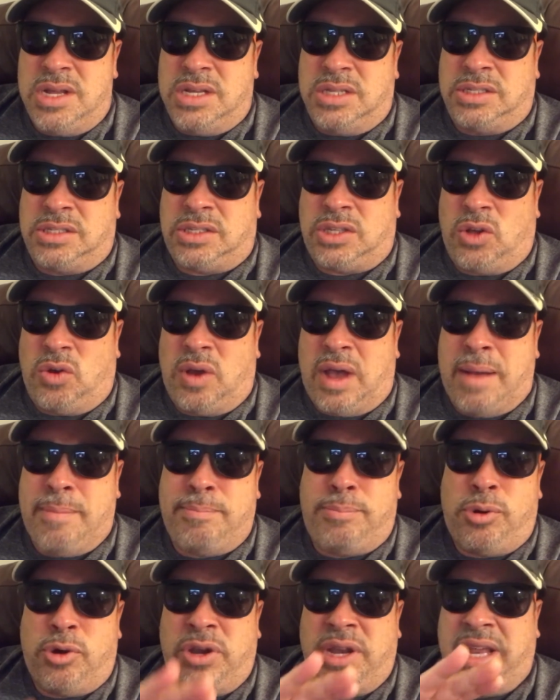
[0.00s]
So
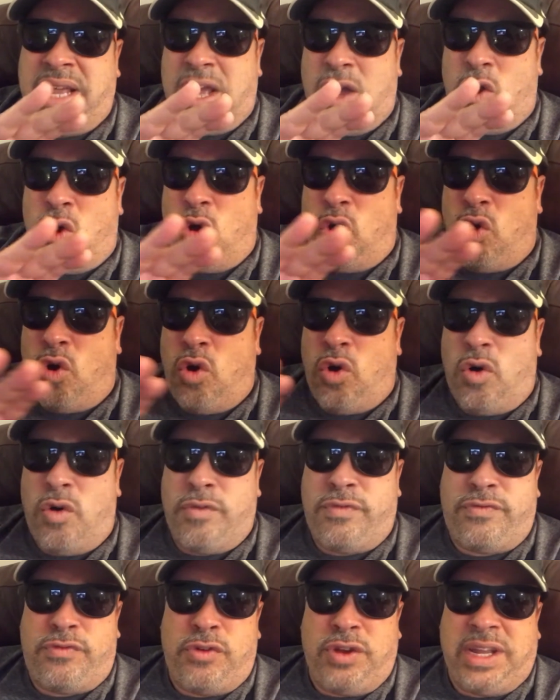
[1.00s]
I'm putting a whole
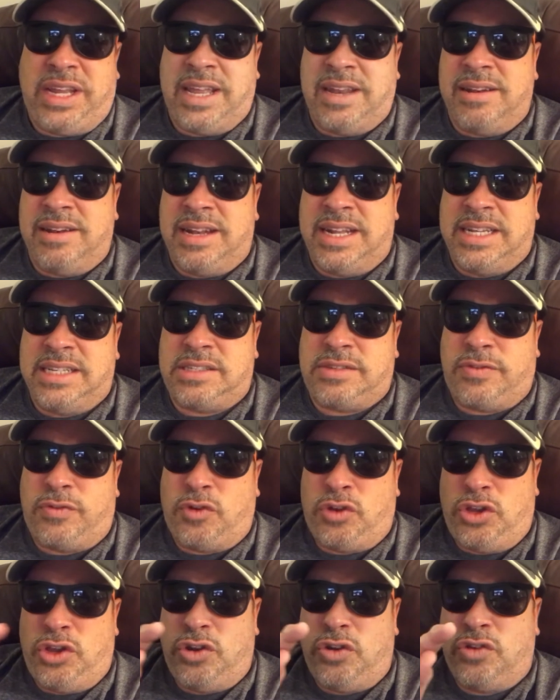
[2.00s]
freaking list
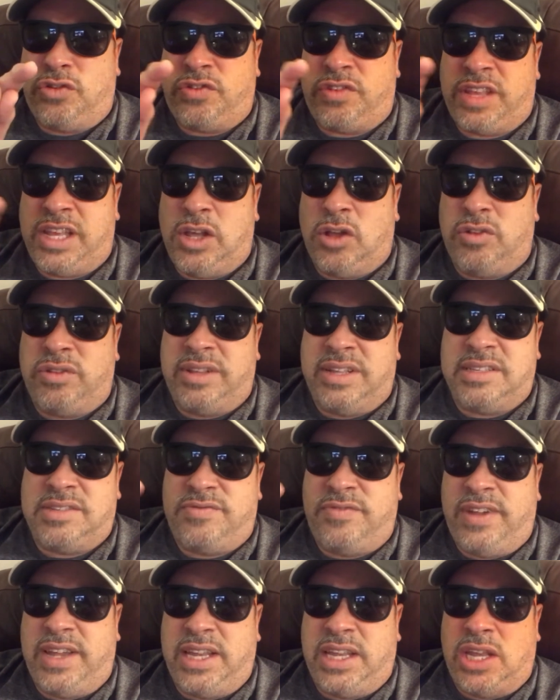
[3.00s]
for you to see on this
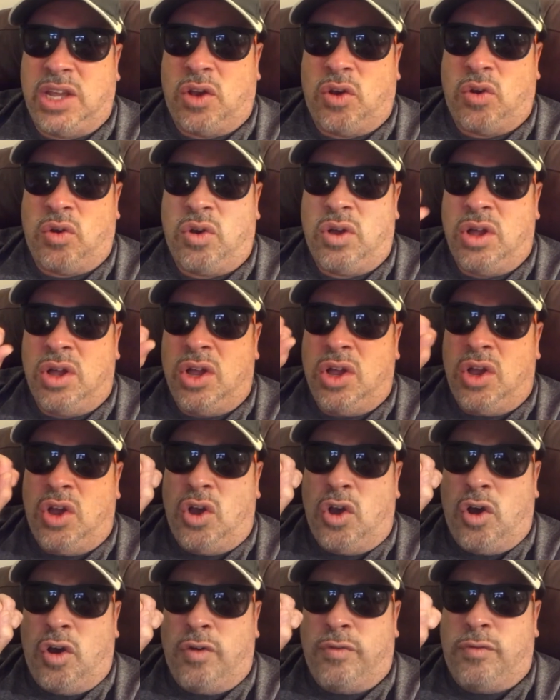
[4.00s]
video
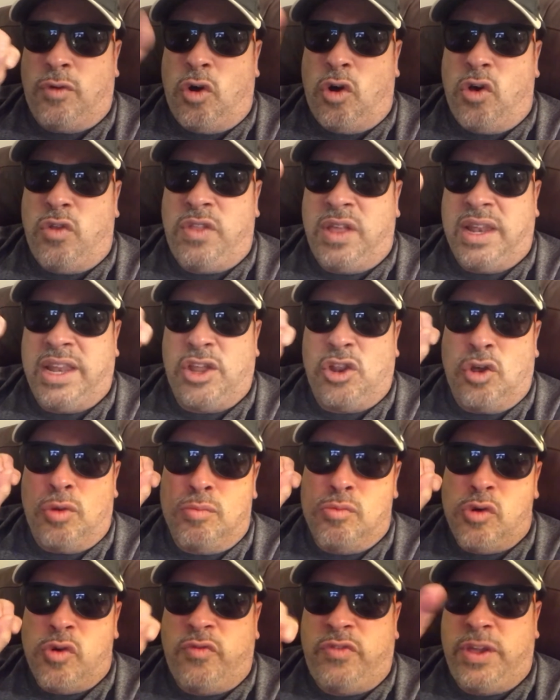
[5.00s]
of all the little
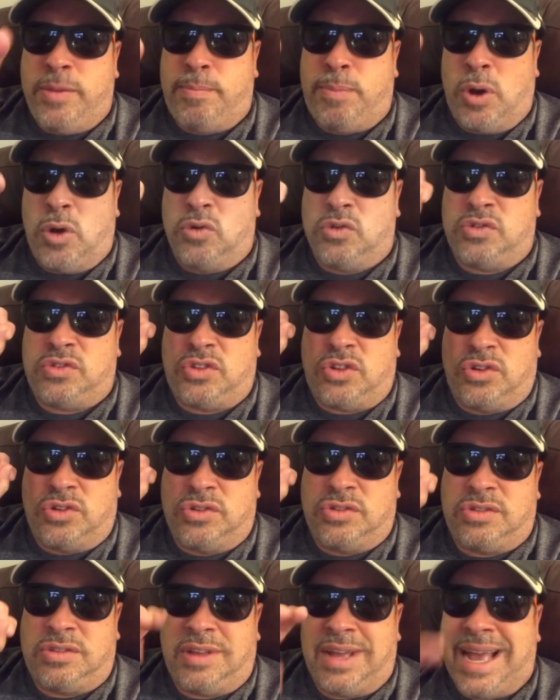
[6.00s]
movie
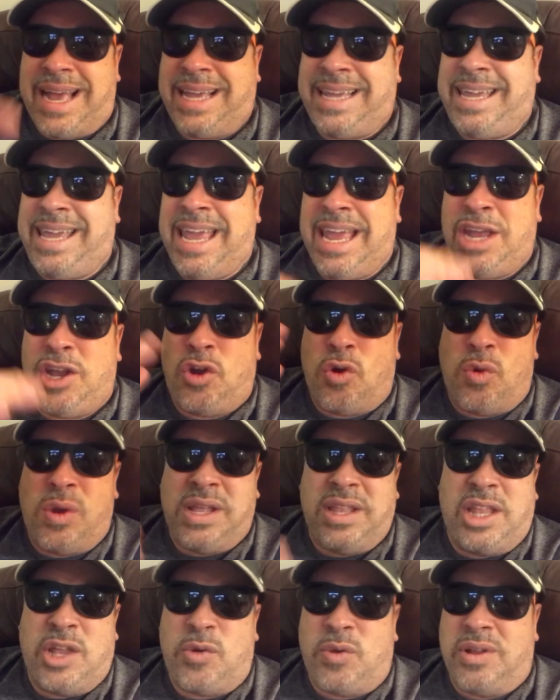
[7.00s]
posters. I can't go
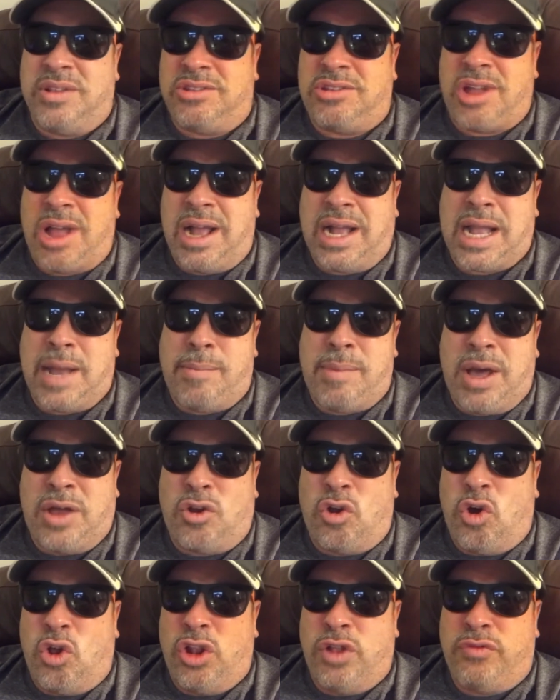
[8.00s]
in there and talk about
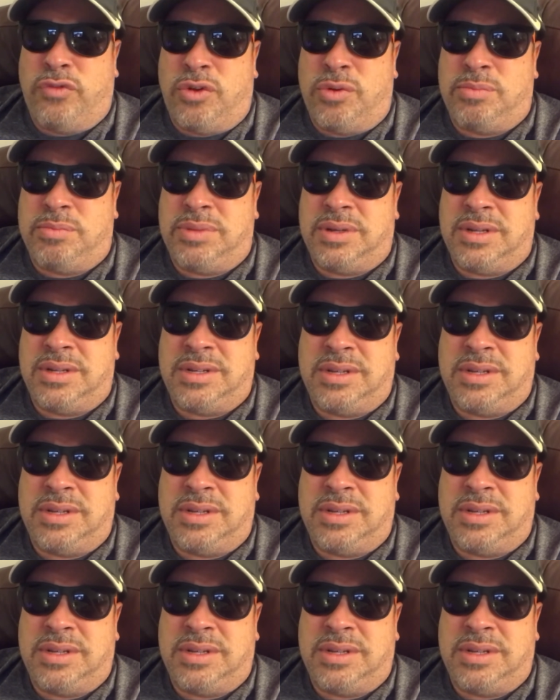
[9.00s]
all of them.